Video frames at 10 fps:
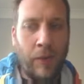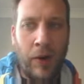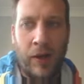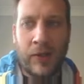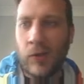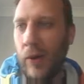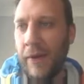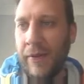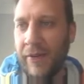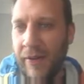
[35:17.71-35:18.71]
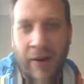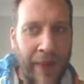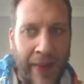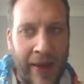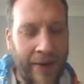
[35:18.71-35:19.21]
while I sort out the start
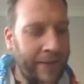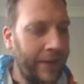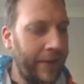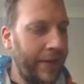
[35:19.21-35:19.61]
and the end.